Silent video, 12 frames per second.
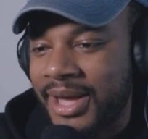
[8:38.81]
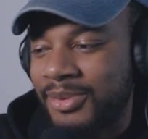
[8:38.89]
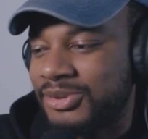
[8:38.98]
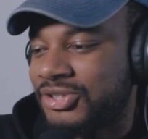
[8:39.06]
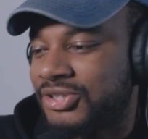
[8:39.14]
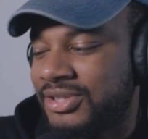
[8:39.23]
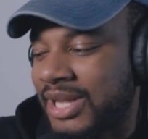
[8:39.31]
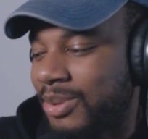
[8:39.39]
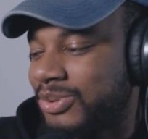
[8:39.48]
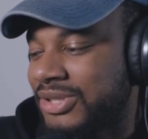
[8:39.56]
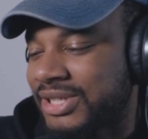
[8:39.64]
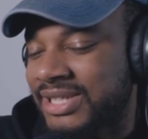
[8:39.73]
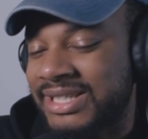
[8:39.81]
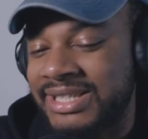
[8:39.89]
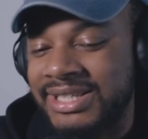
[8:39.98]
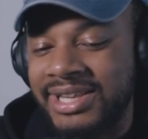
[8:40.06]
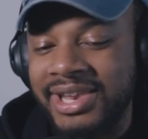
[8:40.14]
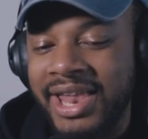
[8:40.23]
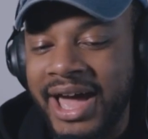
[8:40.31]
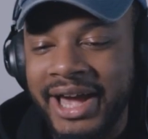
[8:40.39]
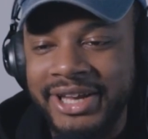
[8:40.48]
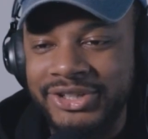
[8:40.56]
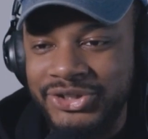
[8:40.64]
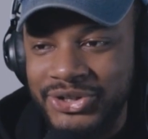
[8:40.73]
that was that was a
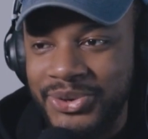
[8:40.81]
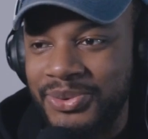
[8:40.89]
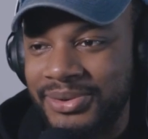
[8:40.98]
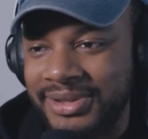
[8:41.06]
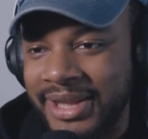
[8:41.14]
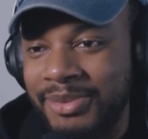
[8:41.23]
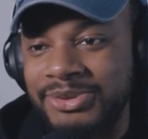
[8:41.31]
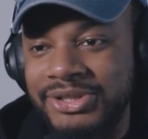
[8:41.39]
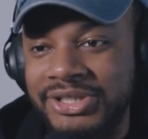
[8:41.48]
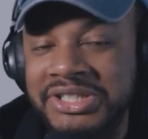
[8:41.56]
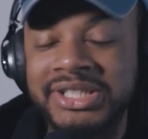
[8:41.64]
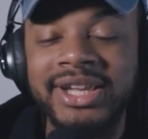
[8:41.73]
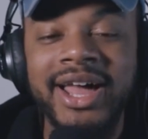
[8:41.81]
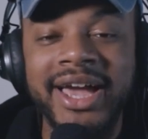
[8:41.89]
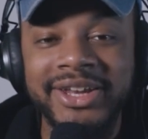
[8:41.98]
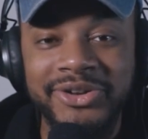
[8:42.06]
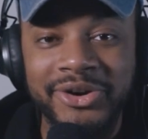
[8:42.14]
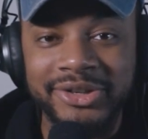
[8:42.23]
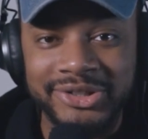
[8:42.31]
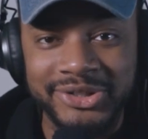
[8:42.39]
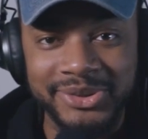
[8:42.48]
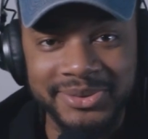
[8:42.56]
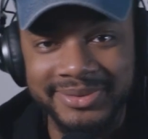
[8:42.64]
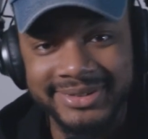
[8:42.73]
sly joke. That was a sly dark
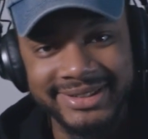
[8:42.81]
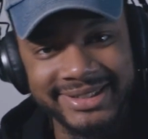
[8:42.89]
joke.